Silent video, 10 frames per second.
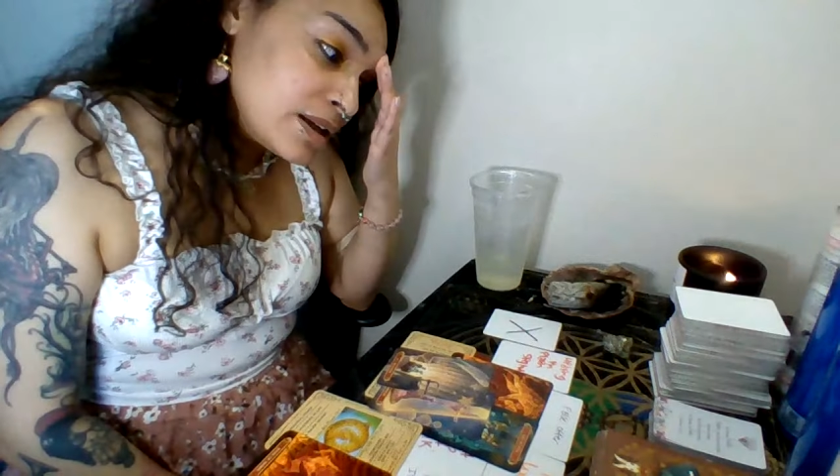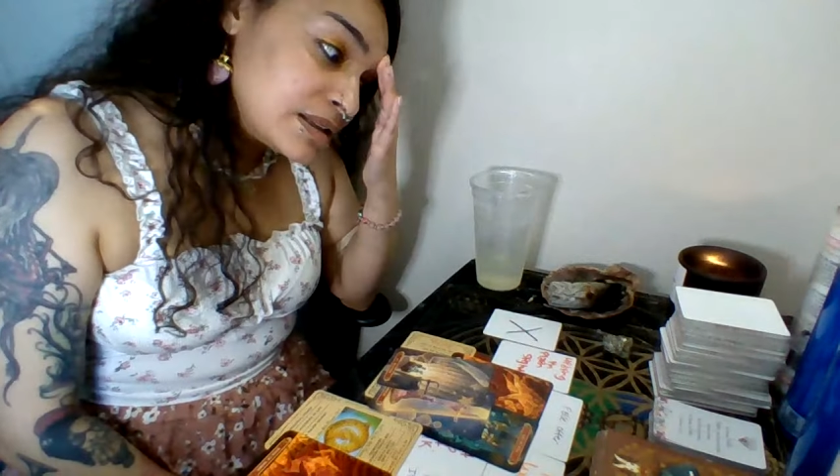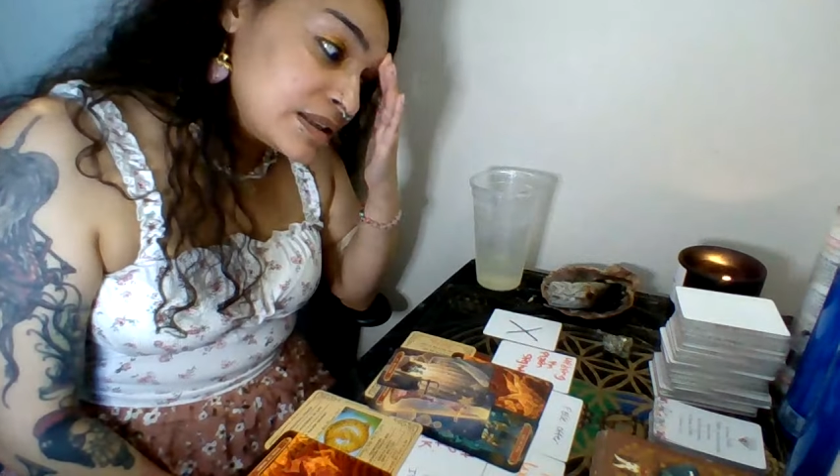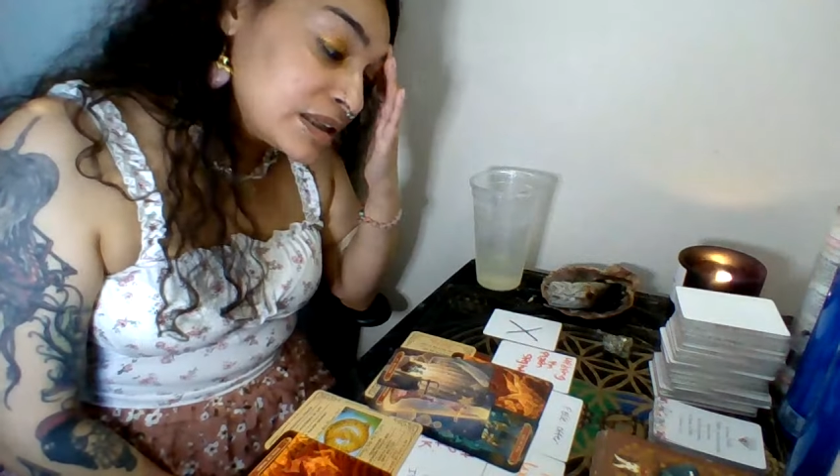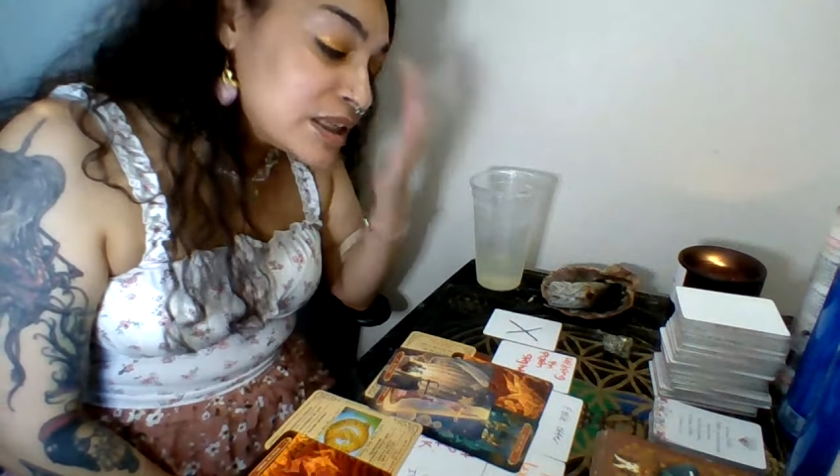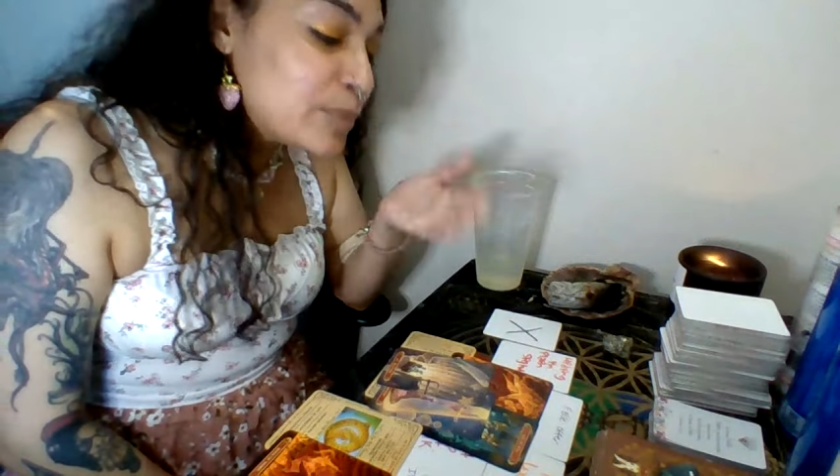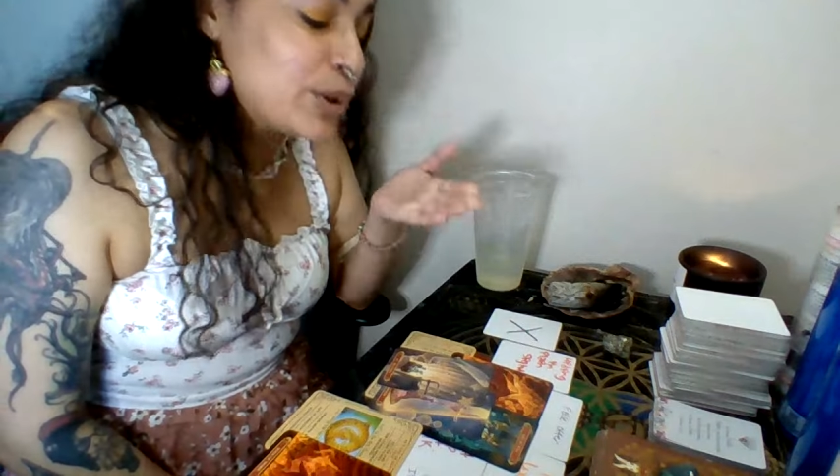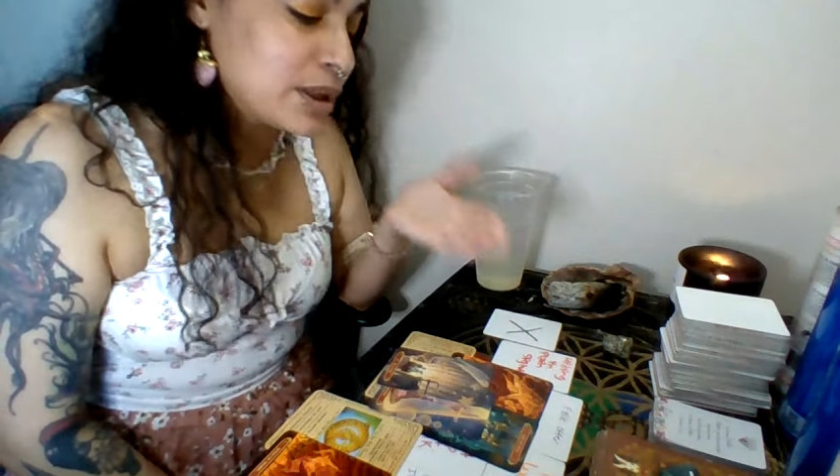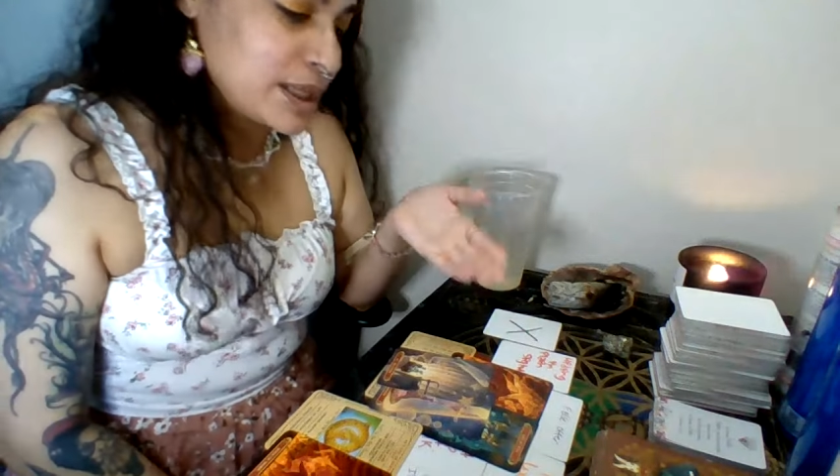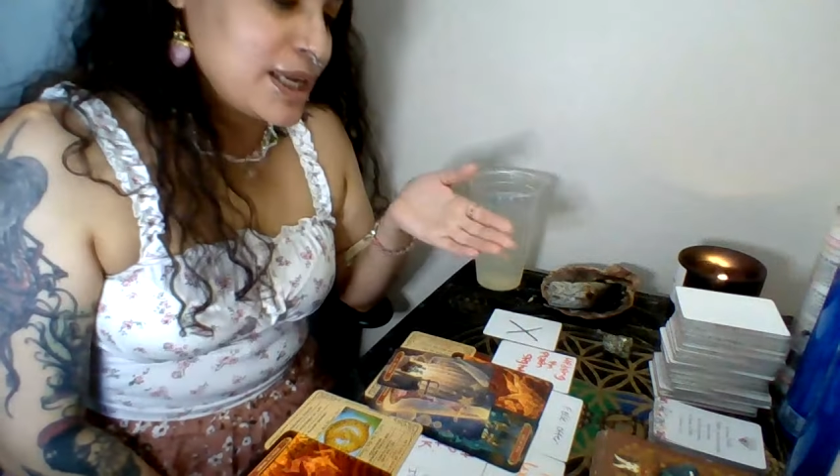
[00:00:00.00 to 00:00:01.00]

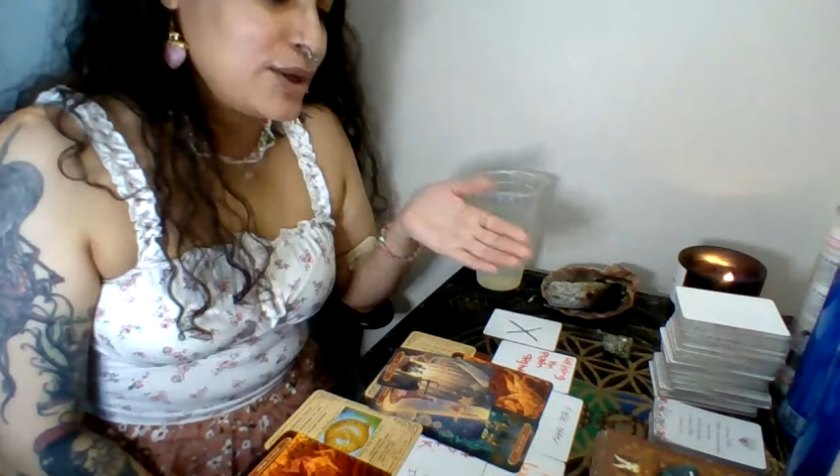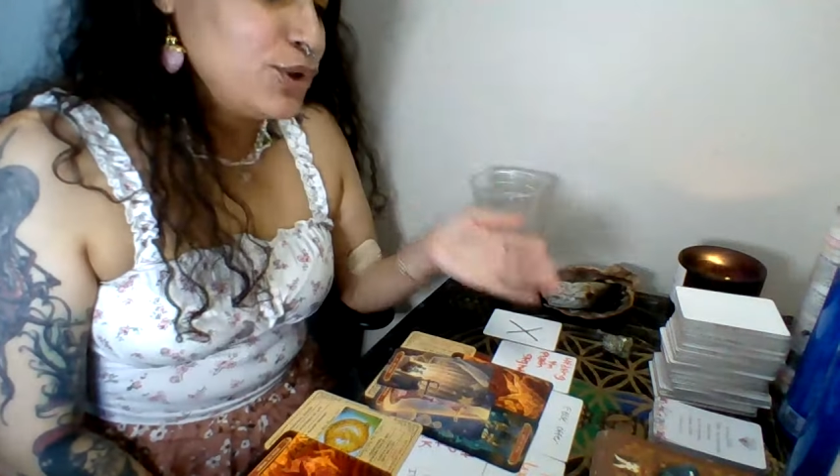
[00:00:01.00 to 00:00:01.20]
deliberately,